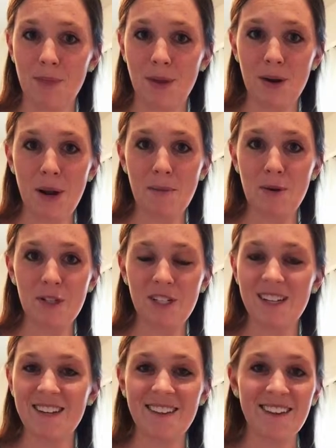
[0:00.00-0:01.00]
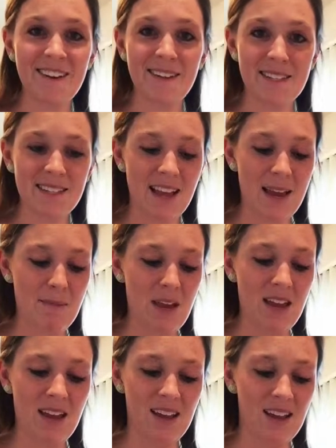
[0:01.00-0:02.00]
They're not mushy, they're not
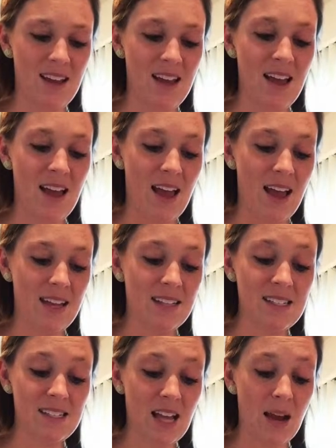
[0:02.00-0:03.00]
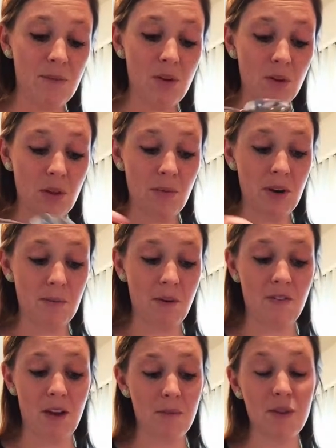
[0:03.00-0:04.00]
slimy. And since I'm the only one in
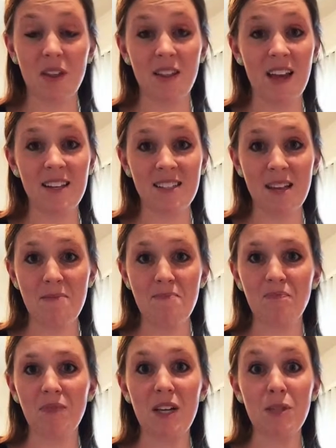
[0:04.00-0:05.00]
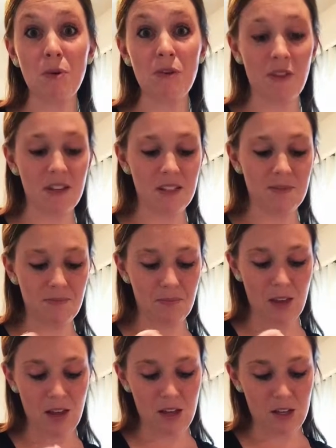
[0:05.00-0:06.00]
my family that likes them, it's perfect.
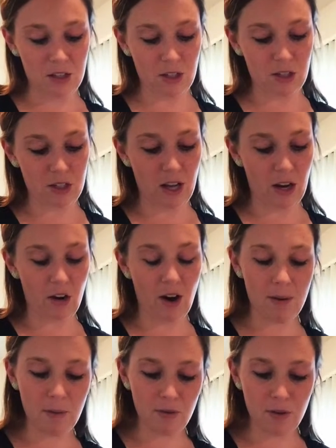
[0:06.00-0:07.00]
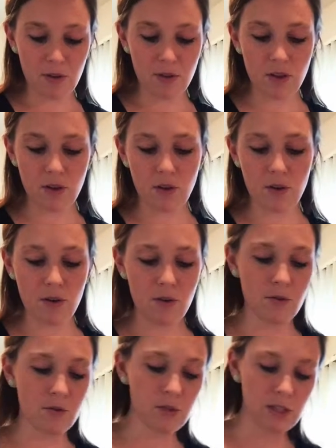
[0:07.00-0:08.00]
So just kind of grab a few of
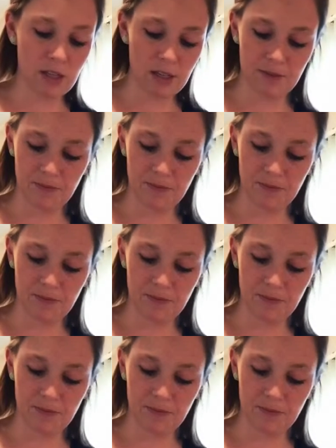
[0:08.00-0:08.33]
those.